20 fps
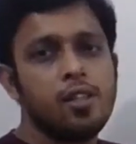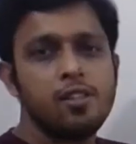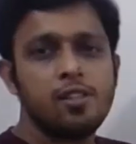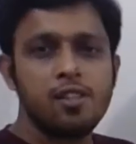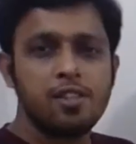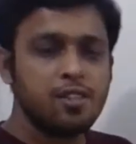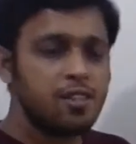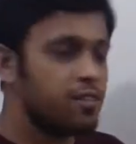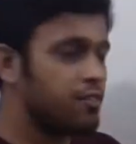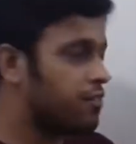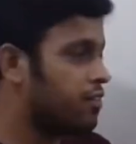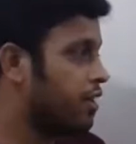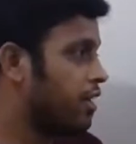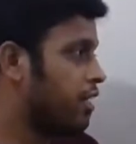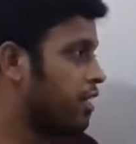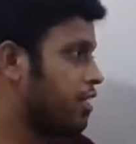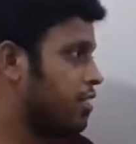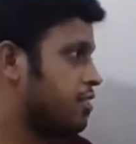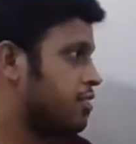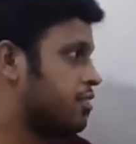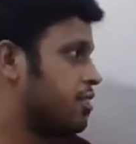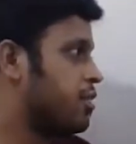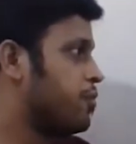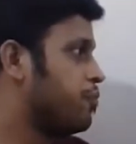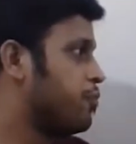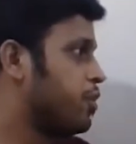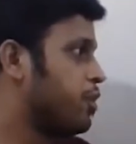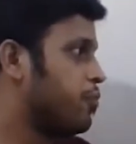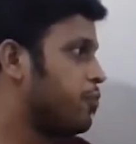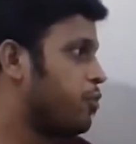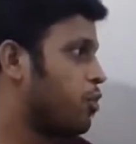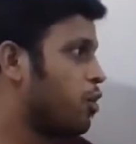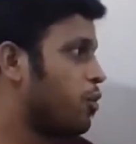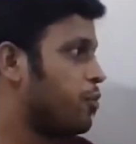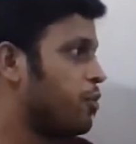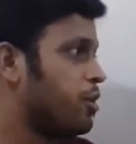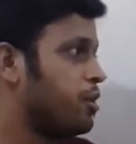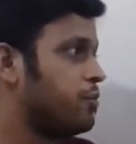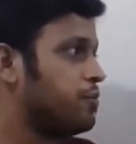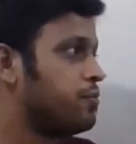This is the very simple
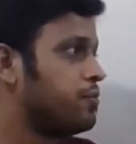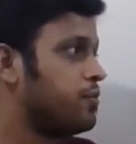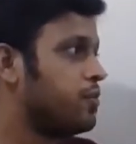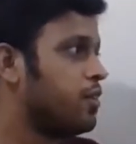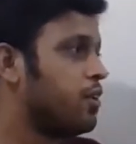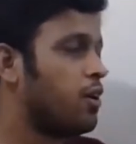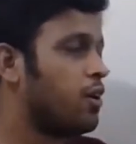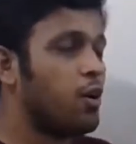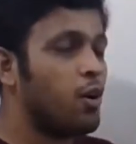problem